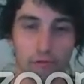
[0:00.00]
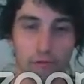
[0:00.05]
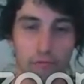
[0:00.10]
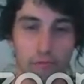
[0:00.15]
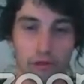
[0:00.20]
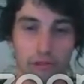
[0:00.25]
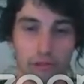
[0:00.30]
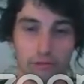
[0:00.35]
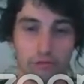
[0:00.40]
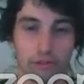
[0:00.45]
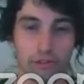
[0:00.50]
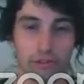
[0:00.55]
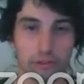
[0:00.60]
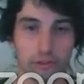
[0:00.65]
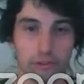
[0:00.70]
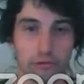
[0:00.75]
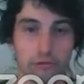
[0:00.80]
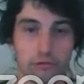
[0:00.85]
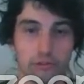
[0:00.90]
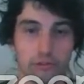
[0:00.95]
We want to
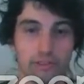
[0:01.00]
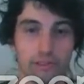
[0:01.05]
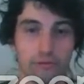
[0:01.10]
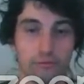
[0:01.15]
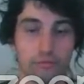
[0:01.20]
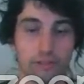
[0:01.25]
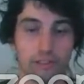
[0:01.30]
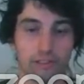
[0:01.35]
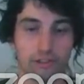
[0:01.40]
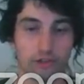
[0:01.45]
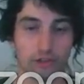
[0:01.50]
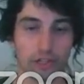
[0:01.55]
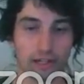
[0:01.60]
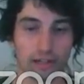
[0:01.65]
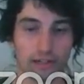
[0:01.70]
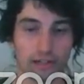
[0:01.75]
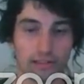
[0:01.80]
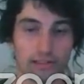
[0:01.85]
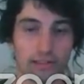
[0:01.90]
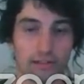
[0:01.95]
introduce duplex
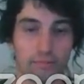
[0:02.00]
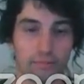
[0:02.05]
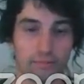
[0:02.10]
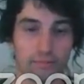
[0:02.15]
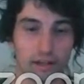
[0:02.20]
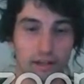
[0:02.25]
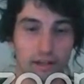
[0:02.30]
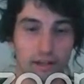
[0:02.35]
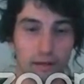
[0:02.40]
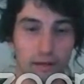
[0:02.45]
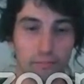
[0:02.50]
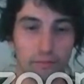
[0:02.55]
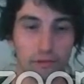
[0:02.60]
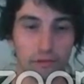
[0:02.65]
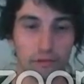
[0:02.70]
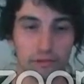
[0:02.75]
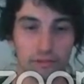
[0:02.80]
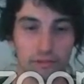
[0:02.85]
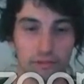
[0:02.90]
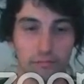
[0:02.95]
channels that can be
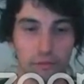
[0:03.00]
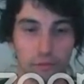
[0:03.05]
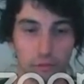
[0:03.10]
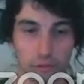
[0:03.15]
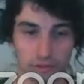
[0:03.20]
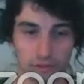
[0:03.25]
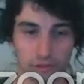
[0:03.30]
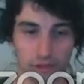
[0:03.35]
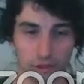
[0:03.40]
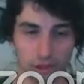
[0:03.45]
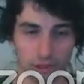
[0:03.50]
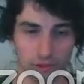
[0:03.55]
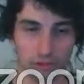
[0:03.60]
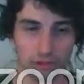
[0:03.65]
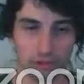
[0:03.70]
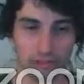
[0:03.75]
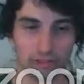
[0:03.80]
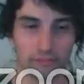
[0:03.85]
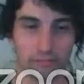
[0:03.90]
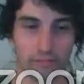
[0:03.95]
used in those
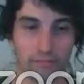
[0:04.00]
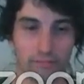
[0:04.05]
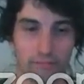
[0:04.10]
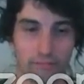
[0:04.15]
directions.